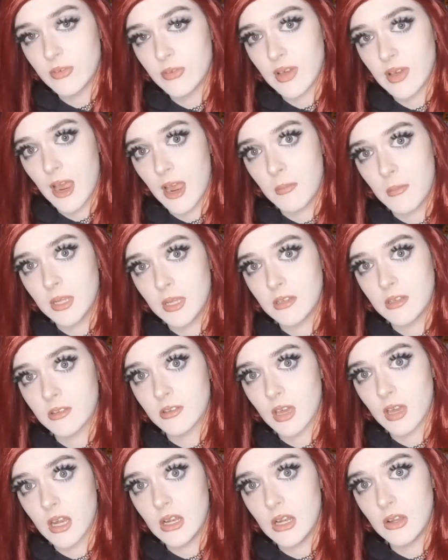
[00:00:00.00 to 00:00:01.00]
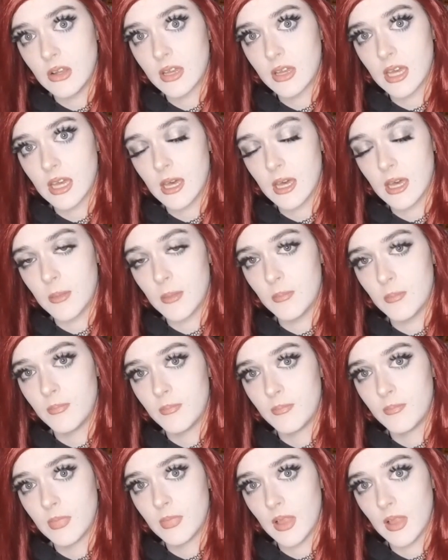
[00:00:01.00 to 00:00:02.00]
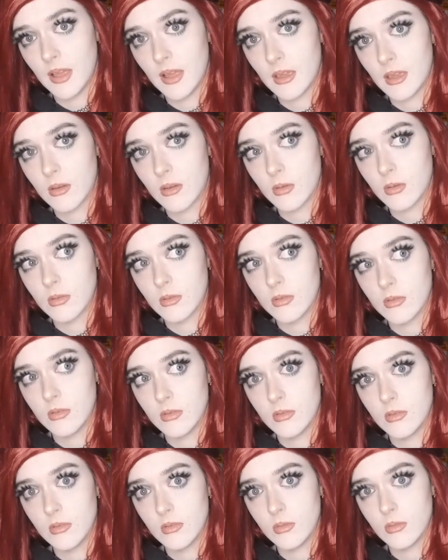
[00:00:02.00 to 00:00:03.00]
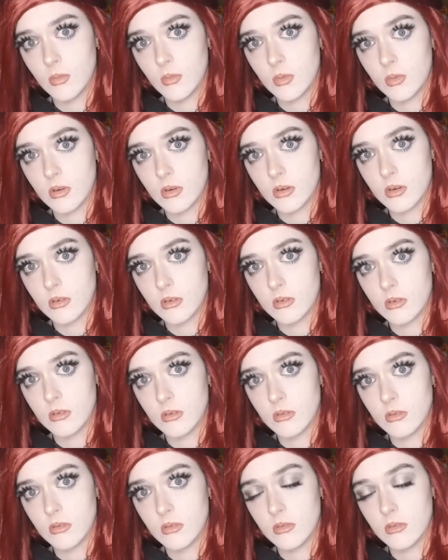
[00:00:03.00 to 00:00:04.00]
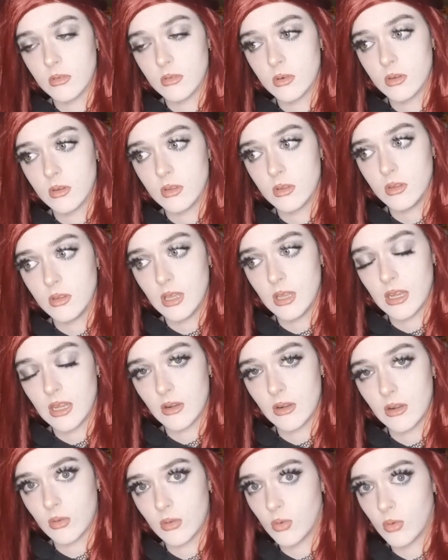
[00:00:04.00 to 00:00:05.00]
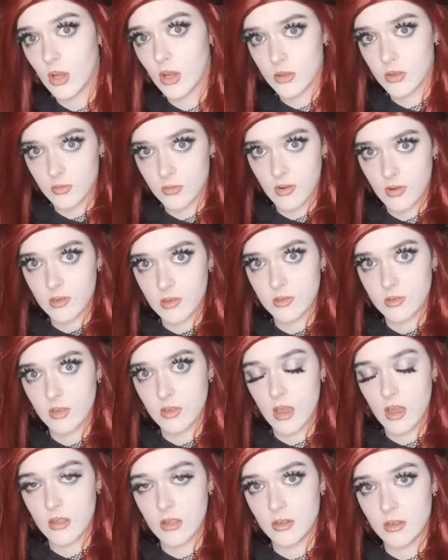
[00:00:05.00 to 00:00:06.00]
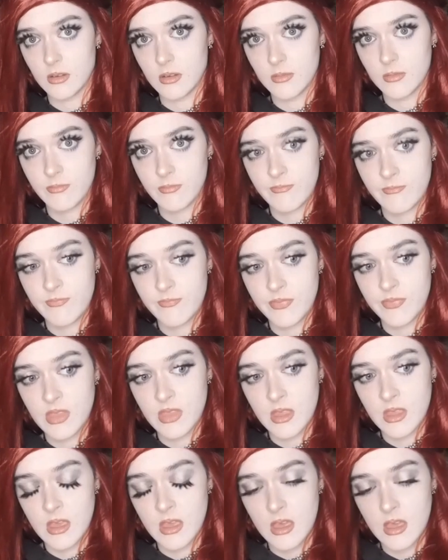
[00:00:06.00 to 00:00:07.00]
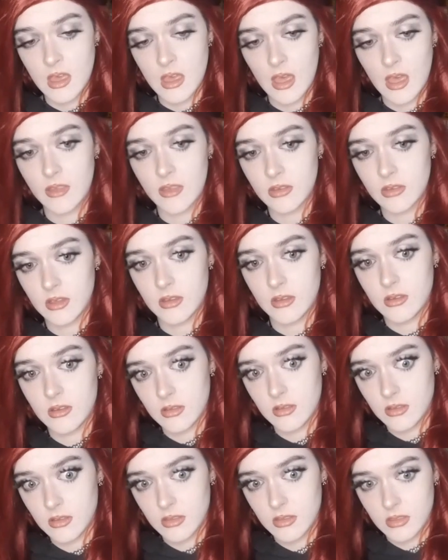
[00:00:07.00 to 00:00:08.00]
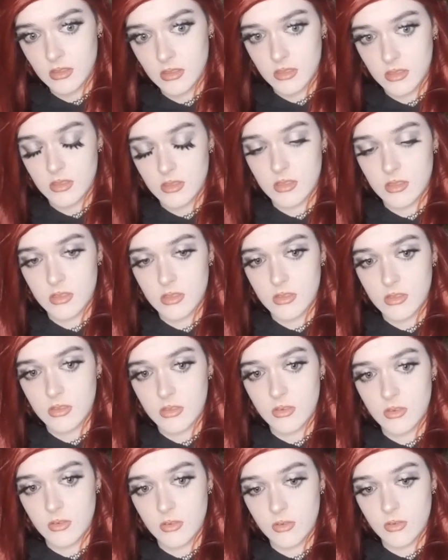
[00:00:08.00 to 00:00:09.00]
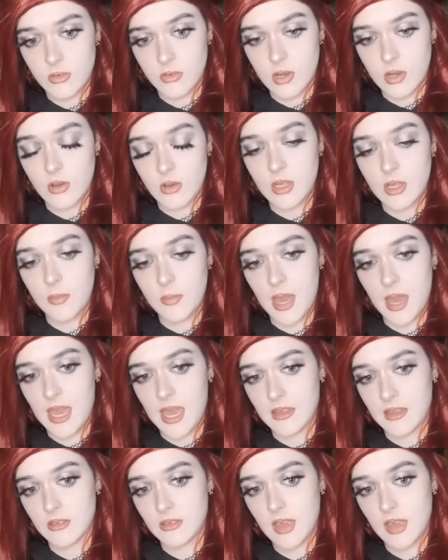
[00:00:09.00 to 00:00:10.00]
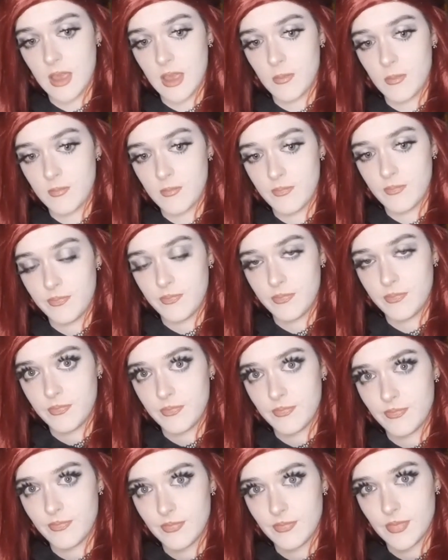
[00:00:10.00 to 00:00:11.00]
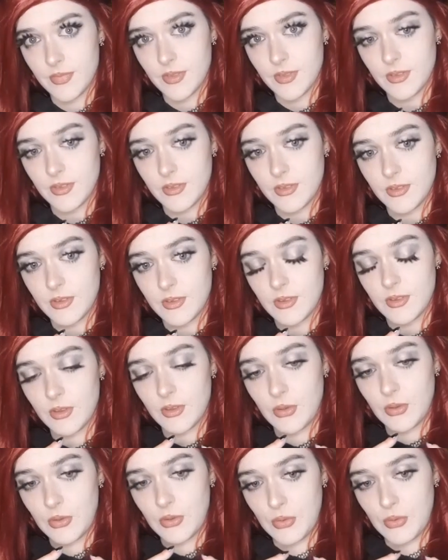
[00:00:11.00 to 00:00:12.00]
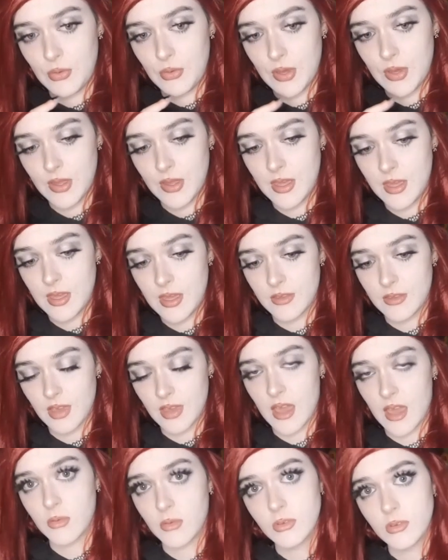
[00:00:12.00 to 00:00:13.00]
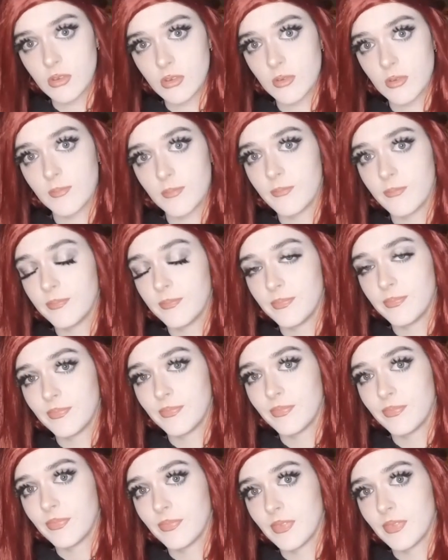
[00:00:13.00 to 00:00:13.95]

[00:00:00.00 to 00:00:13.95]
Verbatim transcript: And all of the family just kind of look at him like what what and it all goes very silent as it slowly pans out to his house